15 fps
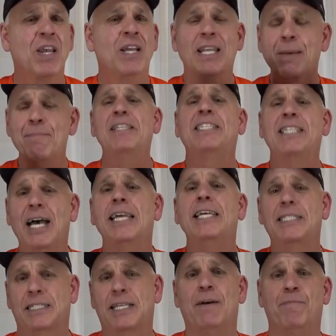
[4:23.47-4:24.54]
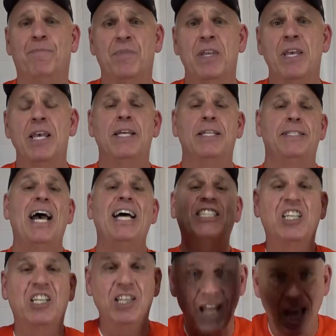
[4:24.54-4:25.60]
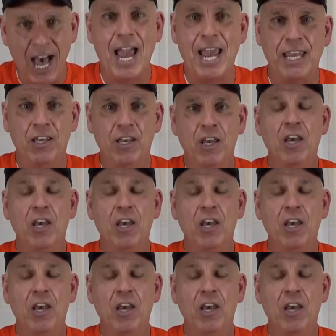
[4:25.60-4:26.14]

Let me tell you something. That's a lie.